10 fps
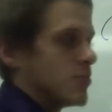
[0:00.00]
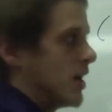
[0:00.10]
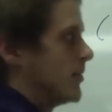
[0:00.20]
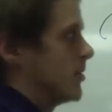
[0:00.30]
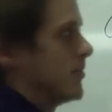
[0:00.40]

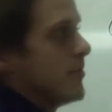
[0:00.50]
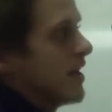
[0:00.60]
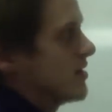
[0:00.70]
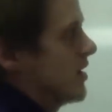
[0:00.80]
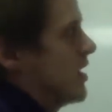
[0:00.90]
problem. It
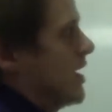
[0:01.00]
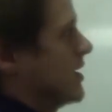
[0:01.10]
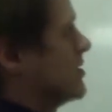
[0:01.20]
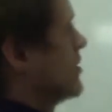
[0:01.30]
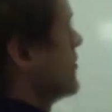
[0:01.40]
makes it a lot
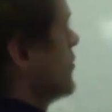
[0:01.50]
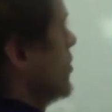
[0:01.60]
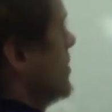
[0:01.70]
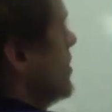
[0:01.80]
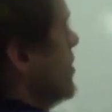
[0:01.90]
easier for me.